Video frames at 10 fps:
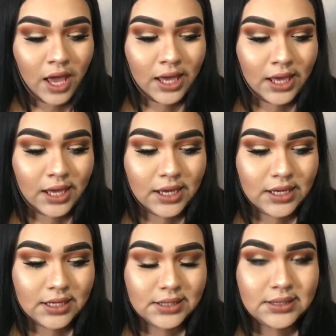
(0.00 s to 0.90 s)

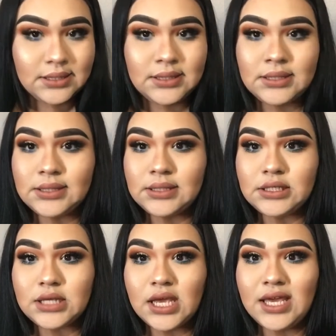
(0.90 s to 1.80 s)

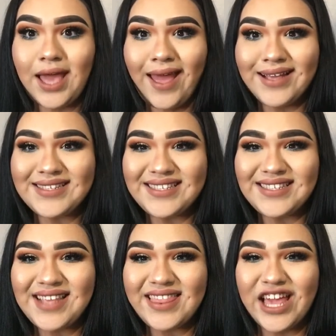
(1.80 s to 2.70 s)
And
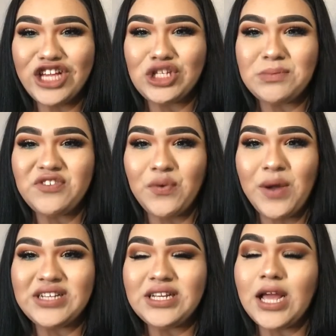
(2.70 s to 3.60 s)
yes, thank you so much for
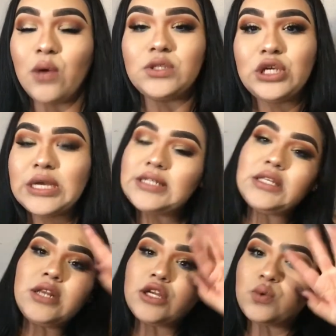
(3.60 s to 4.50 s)
watching. I will see you guys
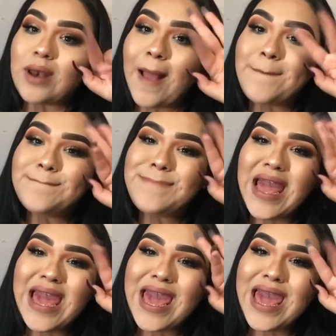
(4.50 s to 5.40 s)
in the next
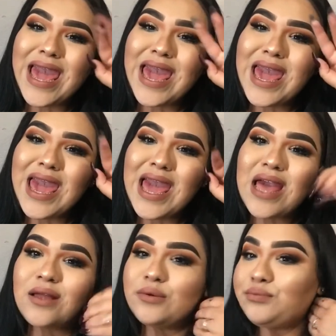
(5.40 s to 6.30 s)
one.
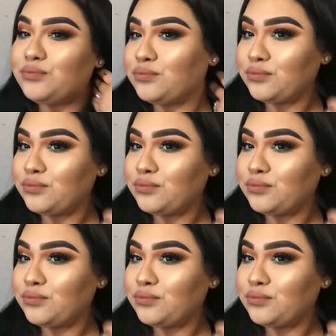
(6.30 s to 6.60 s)
Bye.